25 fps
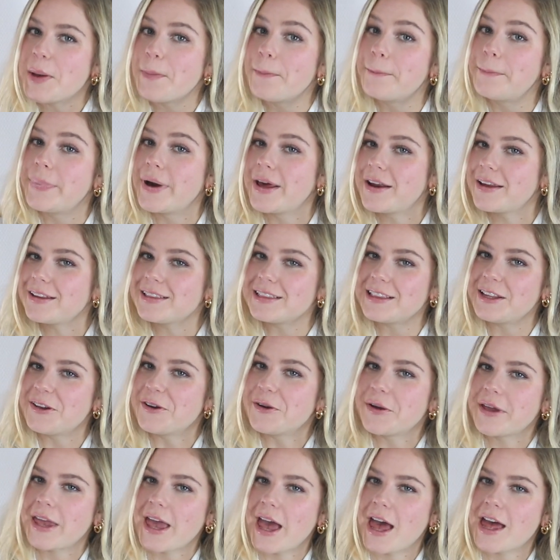but at
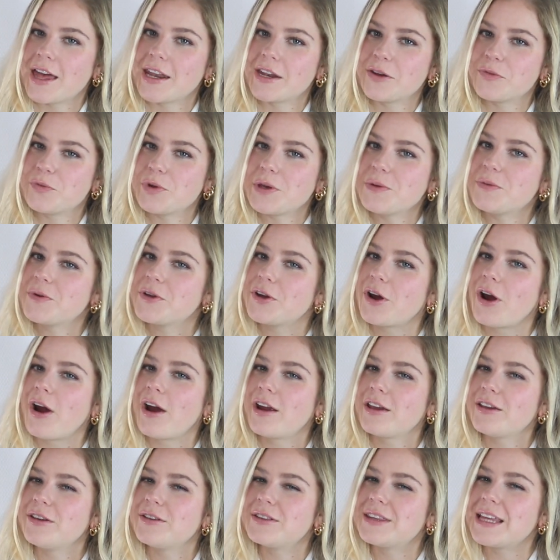Lokad, we would
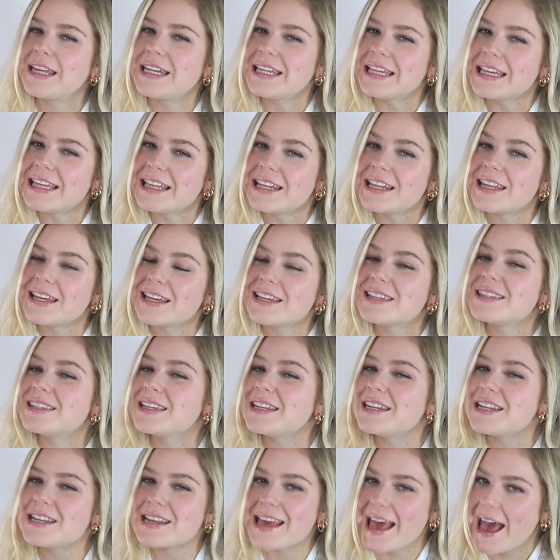argue that it is an
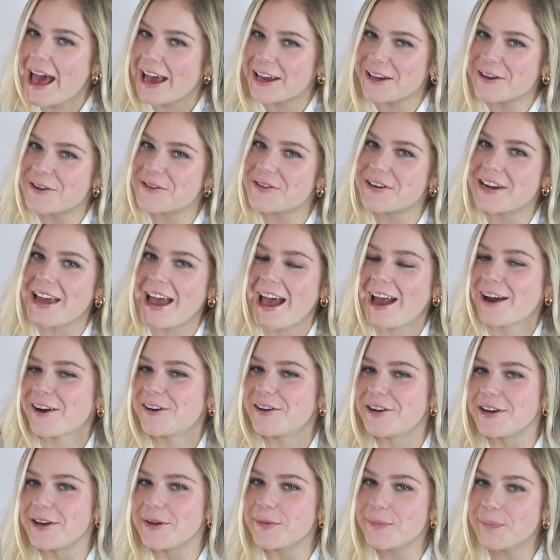inaccurate
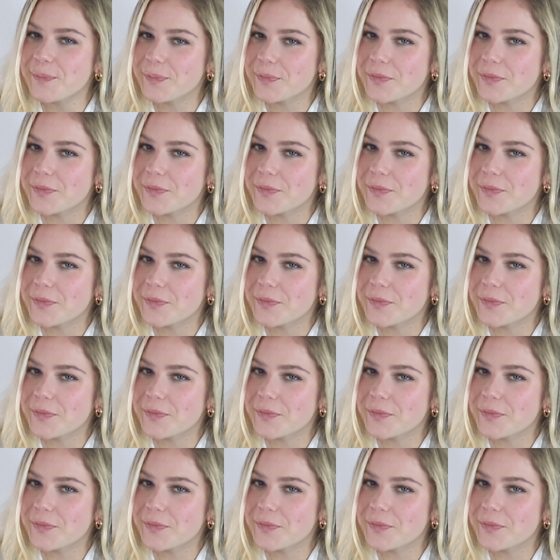acronym.